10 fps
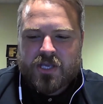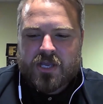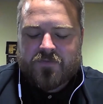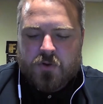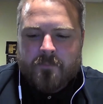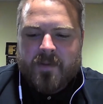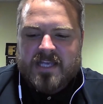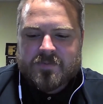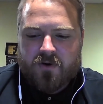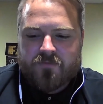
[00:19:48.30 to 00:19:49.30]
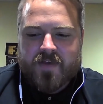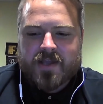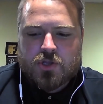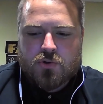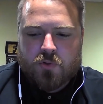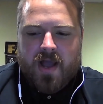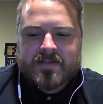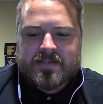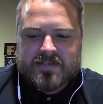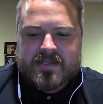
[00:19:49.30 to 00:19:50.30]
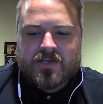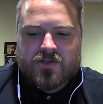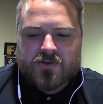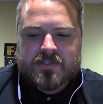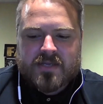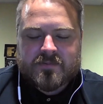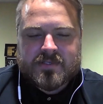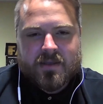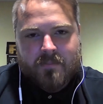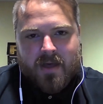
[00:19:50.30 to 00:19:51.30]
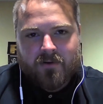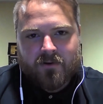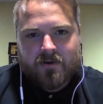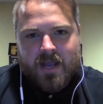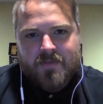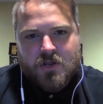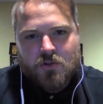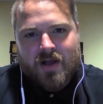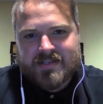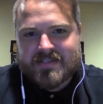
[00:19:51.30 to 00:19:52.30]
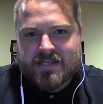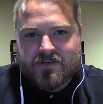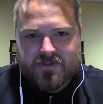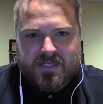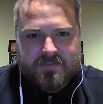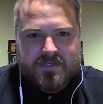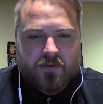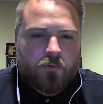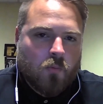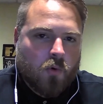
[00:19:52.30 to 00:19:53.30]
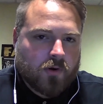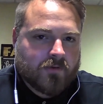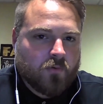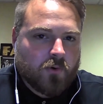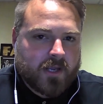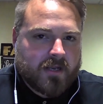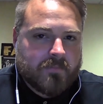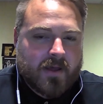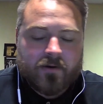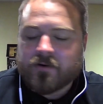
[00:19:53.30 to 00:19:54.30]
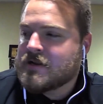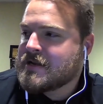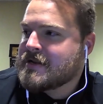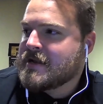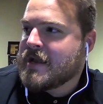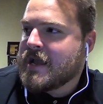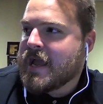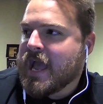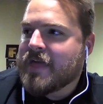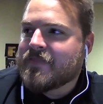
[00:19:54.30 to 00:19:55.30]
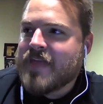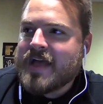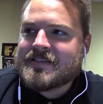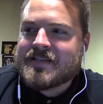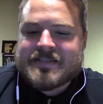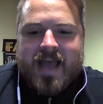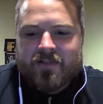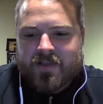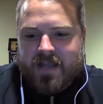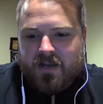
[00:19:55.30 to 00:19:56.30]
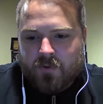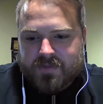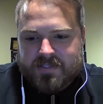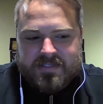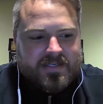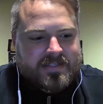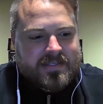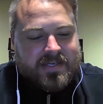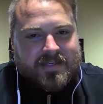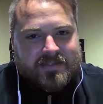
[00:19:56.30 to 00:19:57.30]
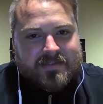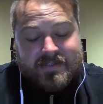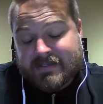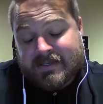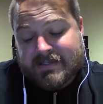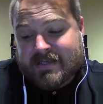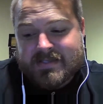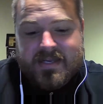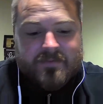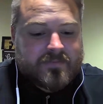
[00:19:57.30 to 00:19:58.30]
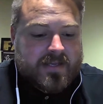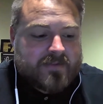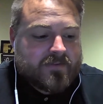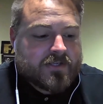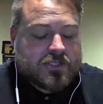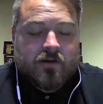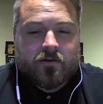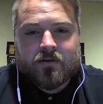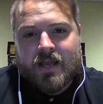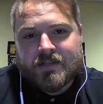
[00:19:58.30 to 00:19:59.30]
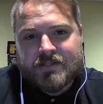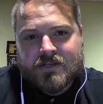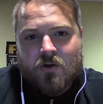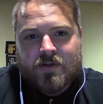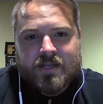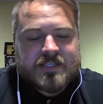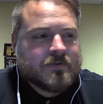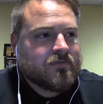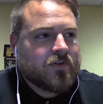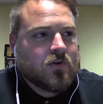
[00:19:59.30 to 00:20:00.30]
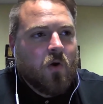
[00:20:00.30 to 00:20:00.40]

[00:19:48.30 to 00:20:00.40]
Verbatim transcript: if you're a baseball fan, you like to see good teams get better, and then you like to see good teams get rewarded for getting better. And that's exactly kind of what this Tennessee Tennessee team did this year. And so it's been fun to